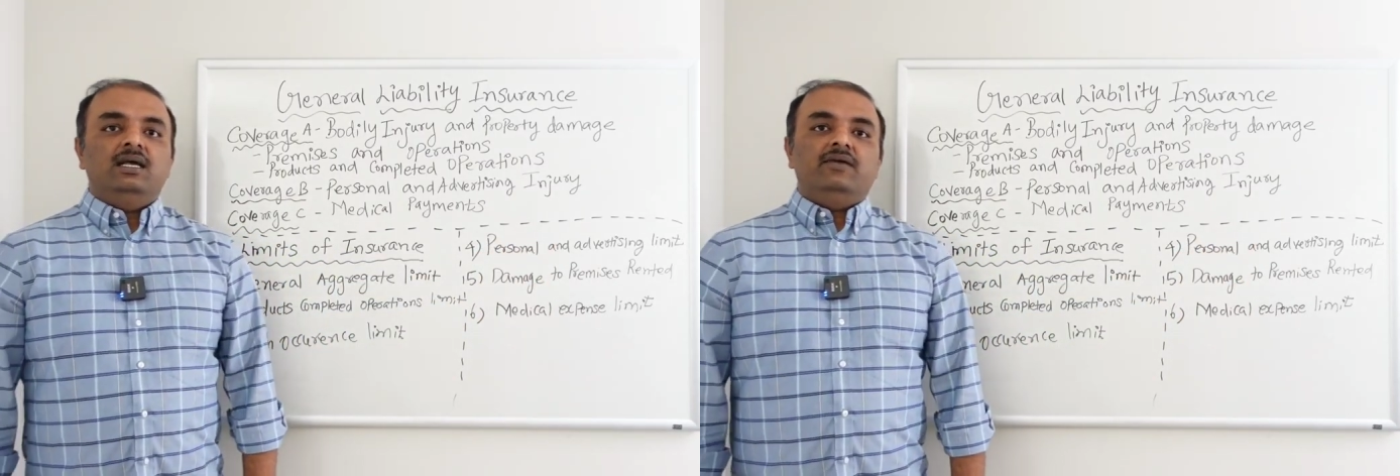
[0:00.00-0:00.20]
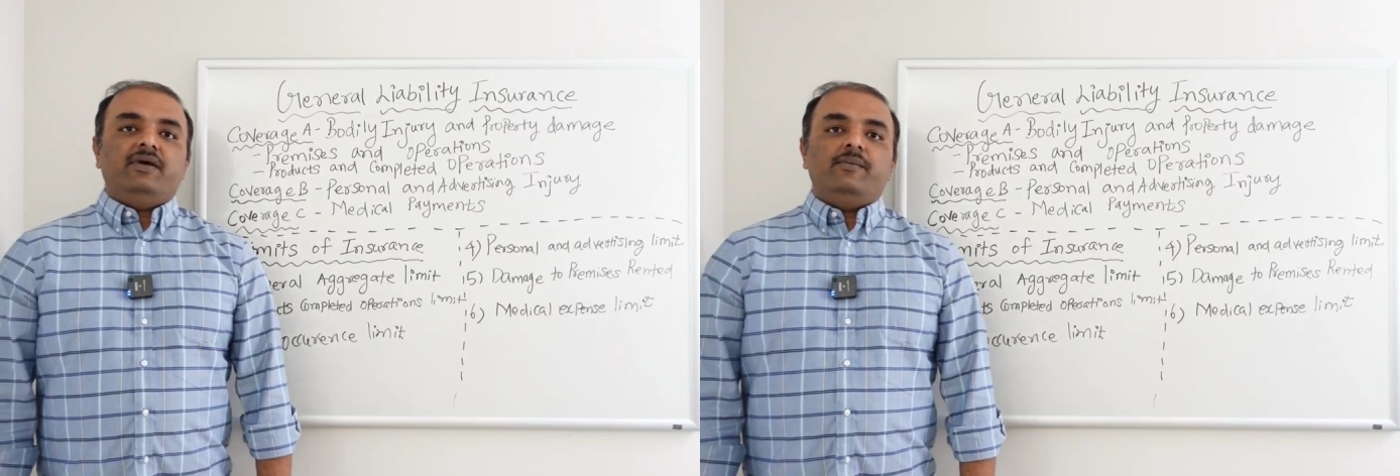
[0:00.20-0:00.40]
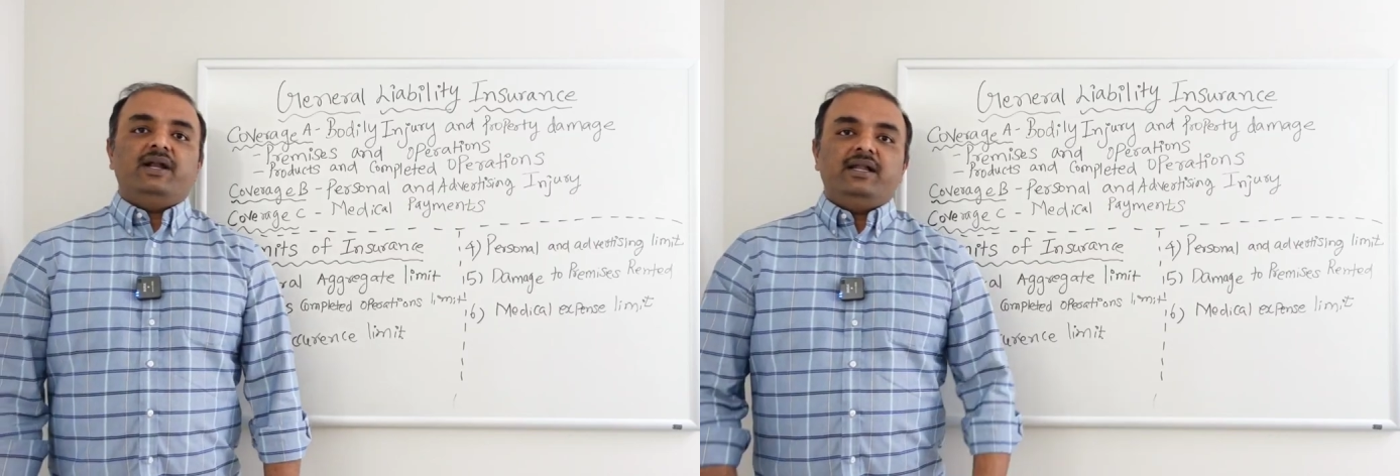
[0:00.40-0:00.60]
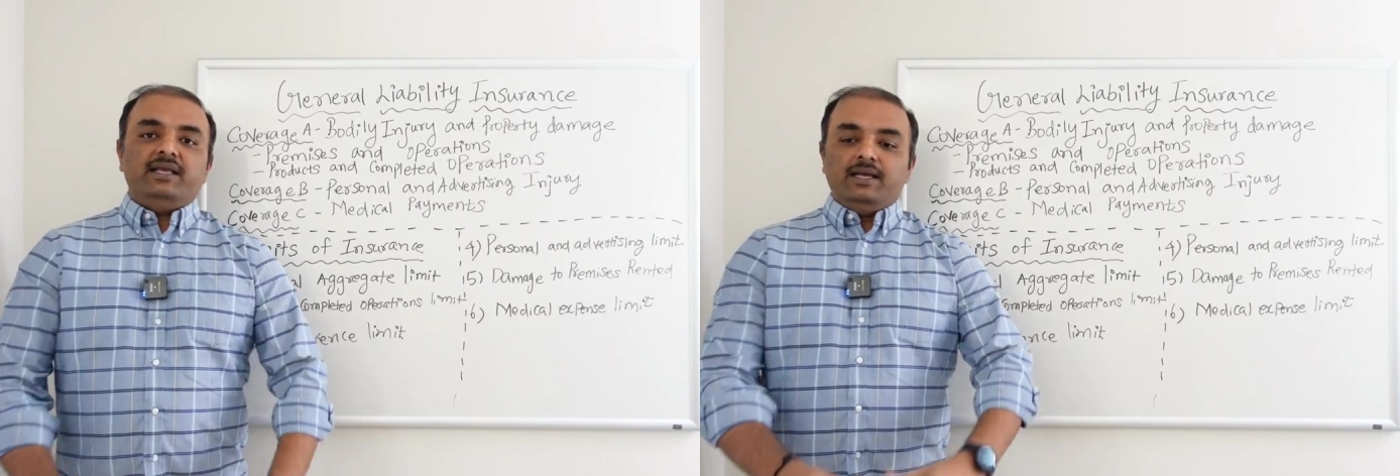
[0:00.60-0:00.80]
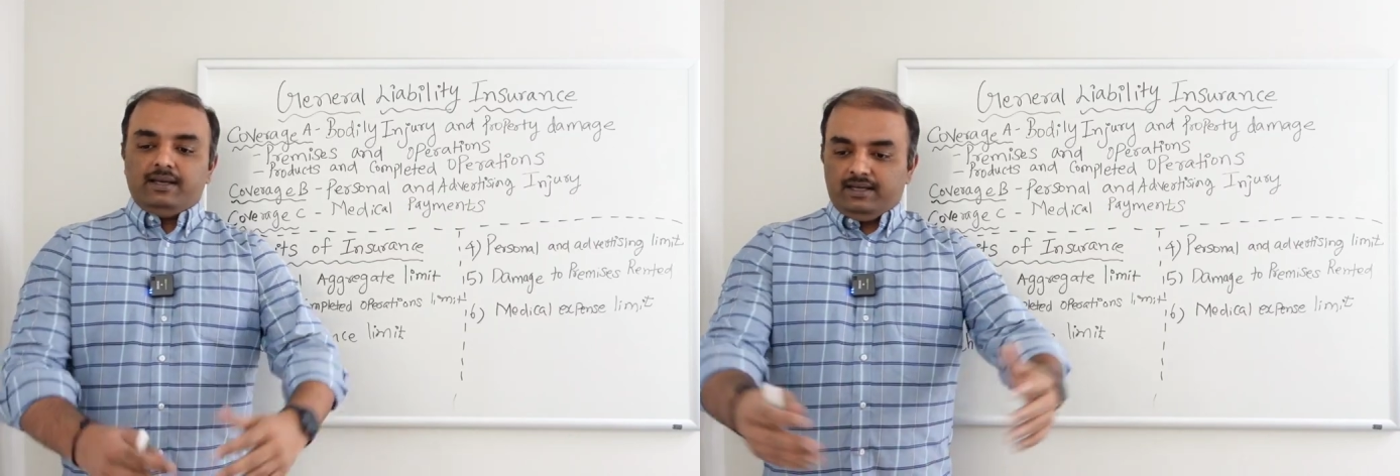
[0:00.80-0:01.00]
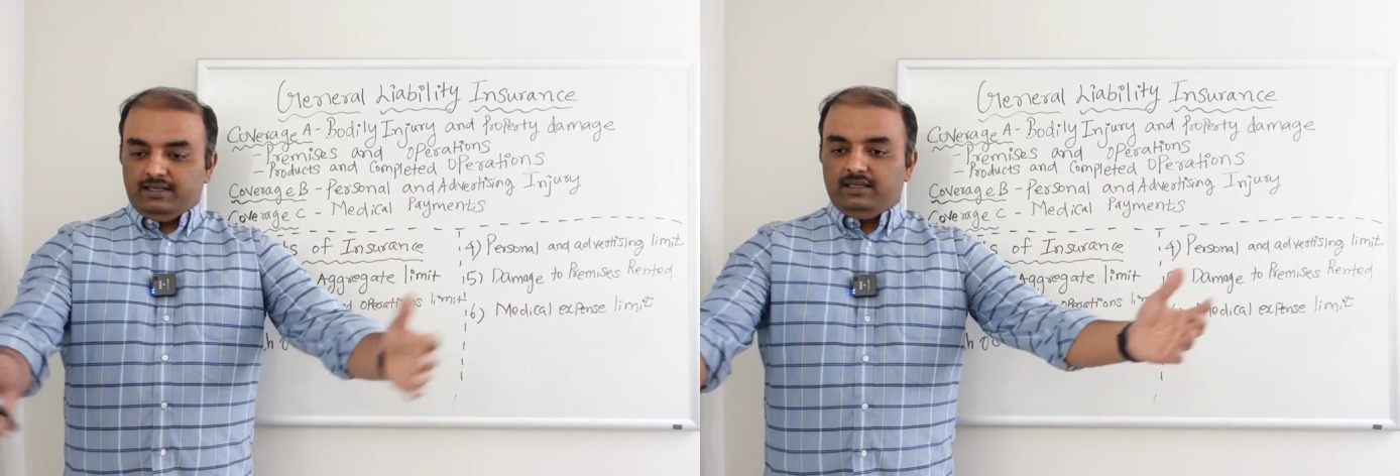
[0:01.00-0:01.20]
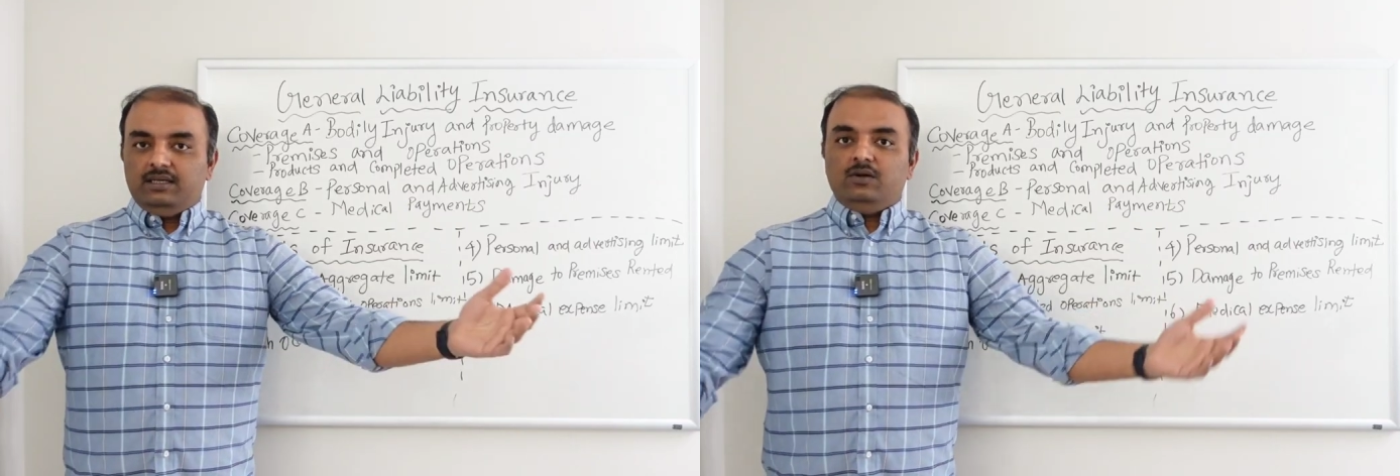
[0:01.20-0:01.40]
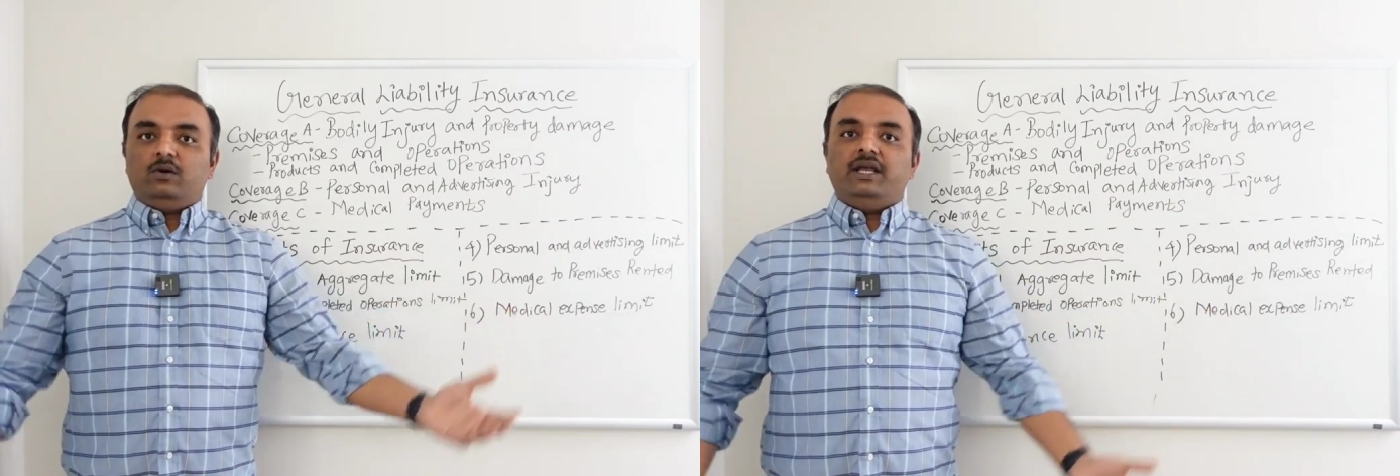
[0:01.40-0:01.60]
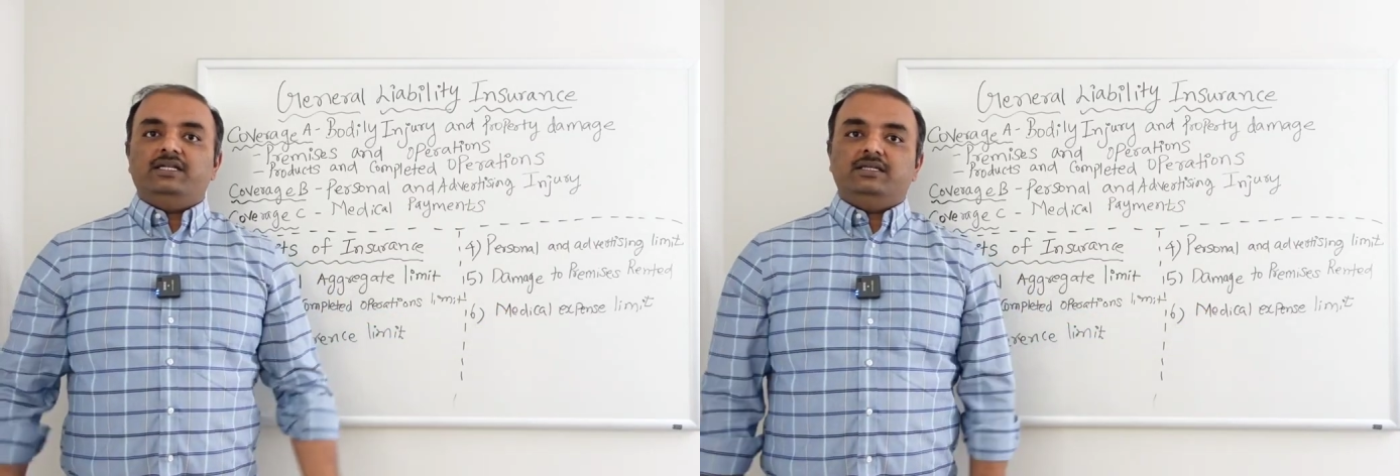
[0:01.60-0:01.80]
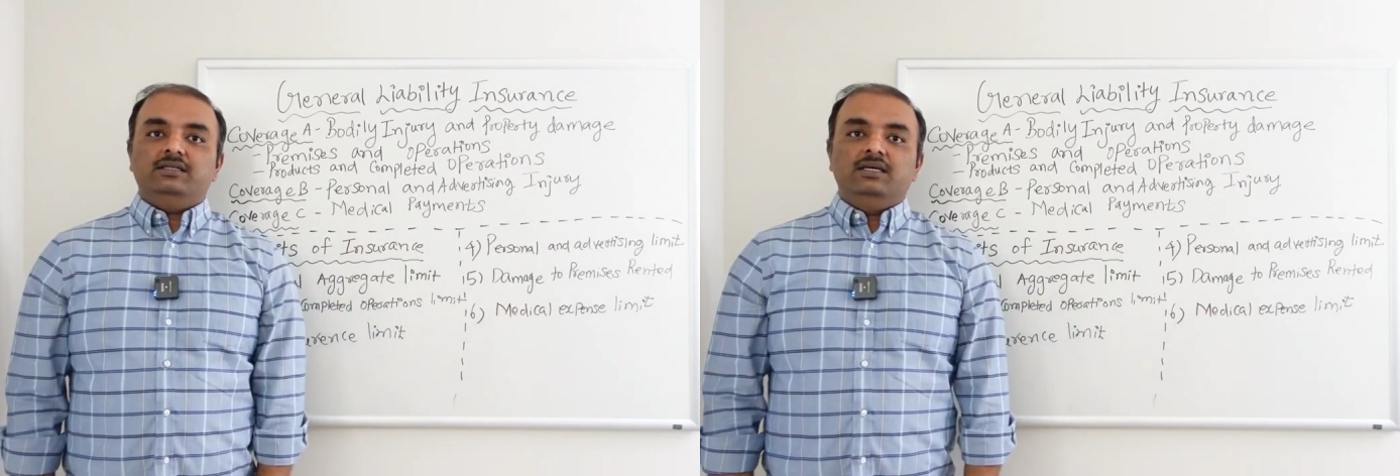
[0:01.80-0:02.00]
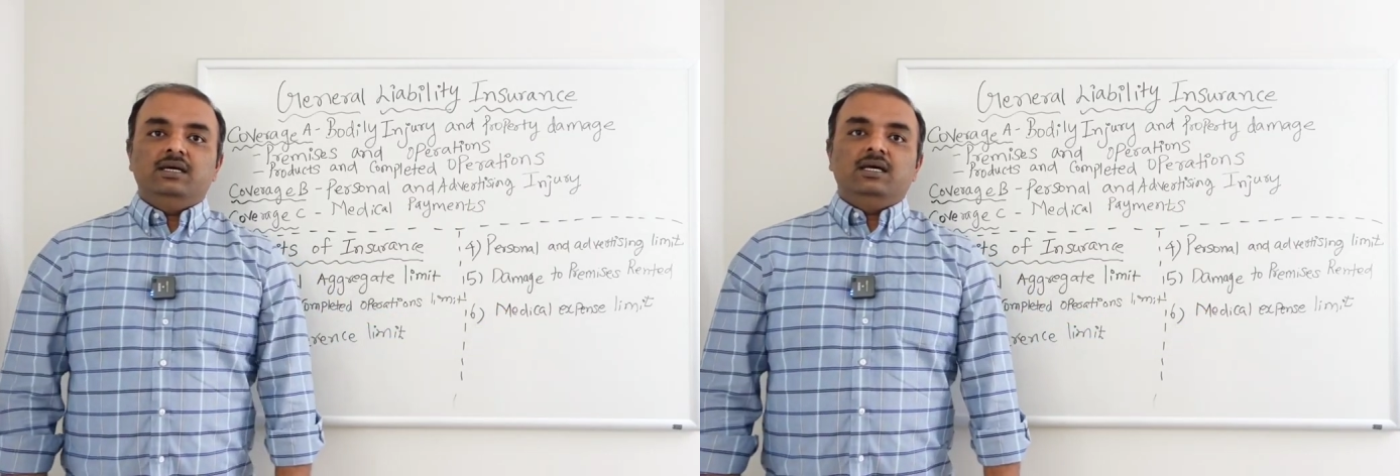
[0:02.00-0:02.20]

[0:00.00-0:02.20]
if I am renting a location,